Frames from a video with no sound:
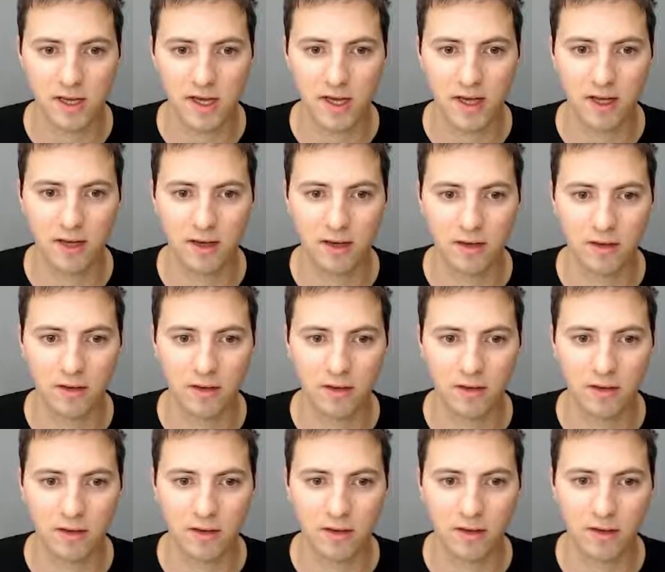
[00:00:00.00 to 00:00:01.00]
and
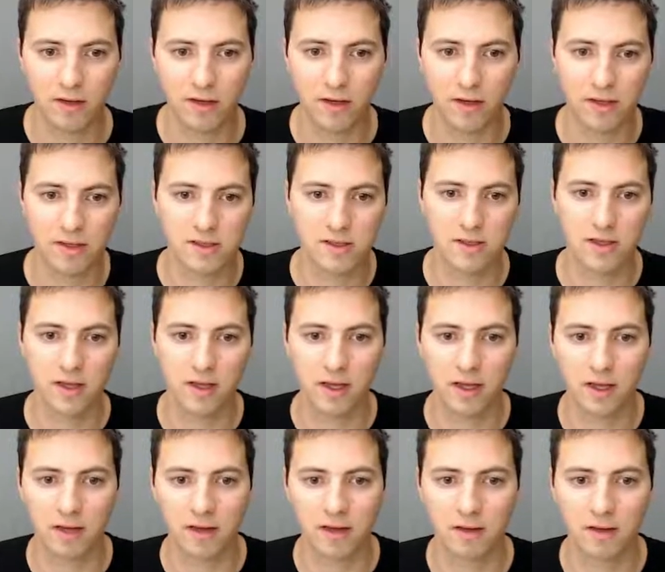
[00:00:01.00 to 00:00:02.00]
here is the
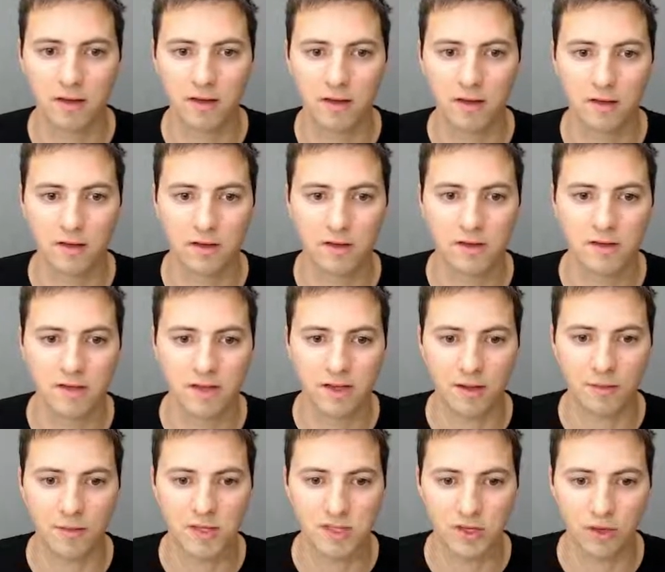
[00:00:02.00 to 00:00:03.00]
hint:
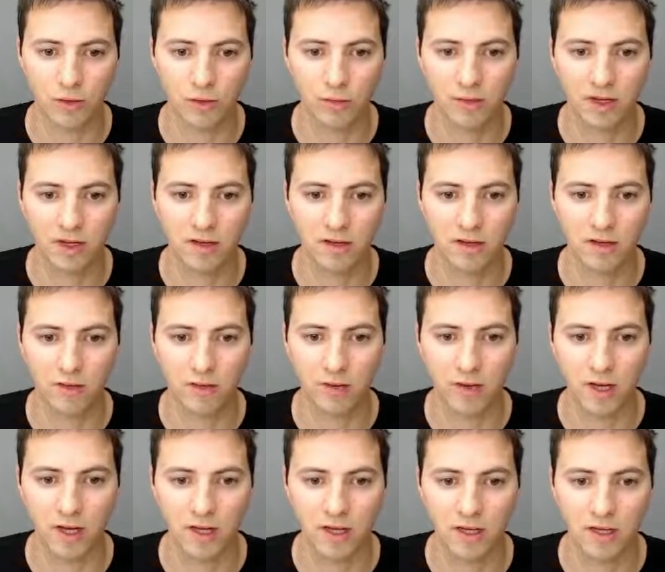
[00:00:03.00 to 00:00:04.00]
stop this command.
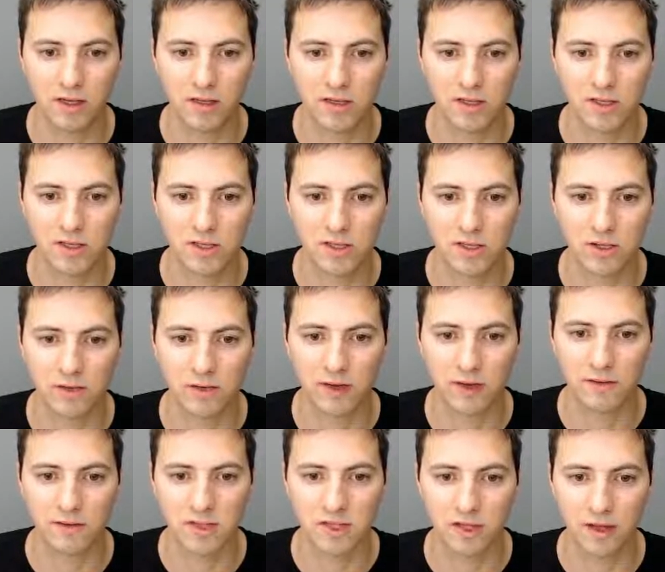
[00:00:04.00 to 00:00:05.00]
Okay, so we
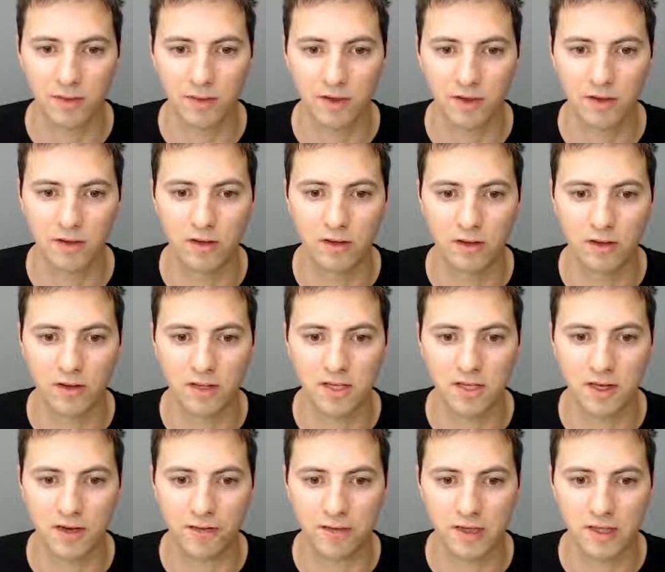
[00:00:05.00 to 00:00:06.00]
have stopped the
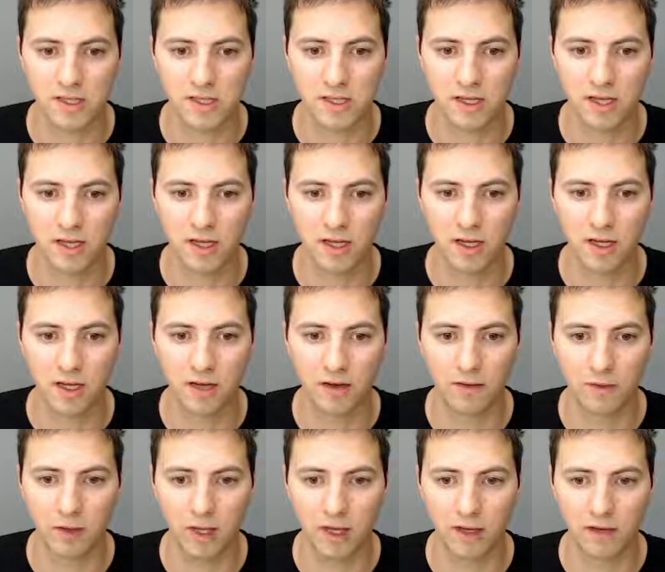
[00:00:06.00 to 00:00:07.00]
service
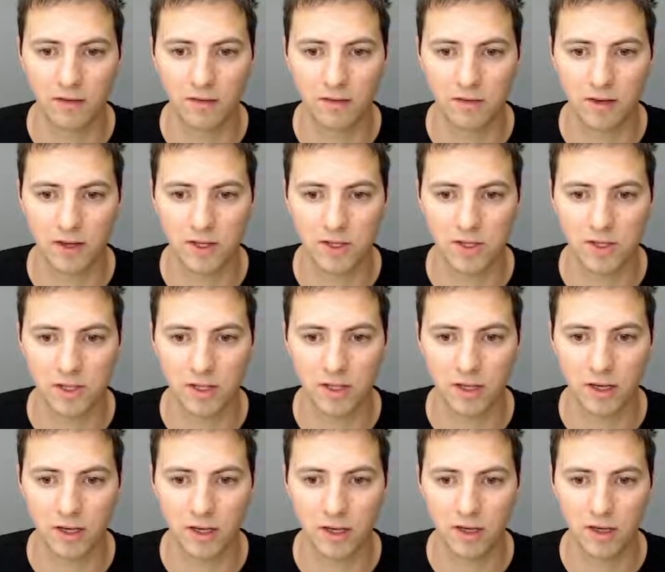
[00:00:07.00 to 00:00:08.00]
and we can flash
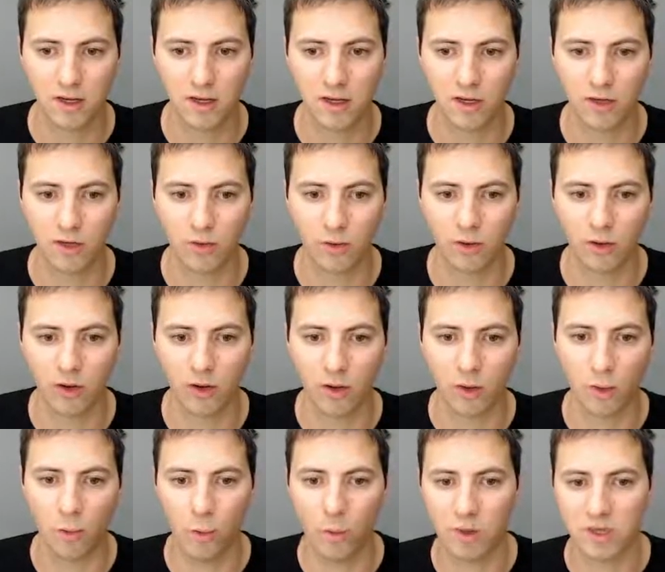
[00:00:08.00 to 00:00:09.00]
dongle
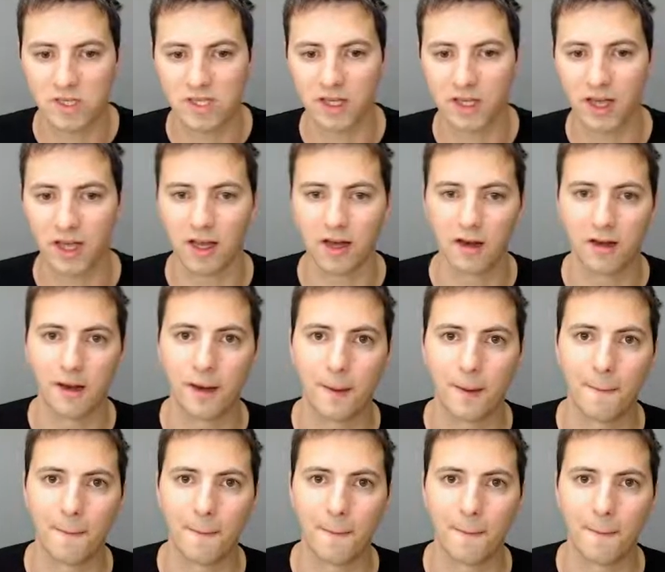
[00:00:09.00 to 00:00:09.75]
once again.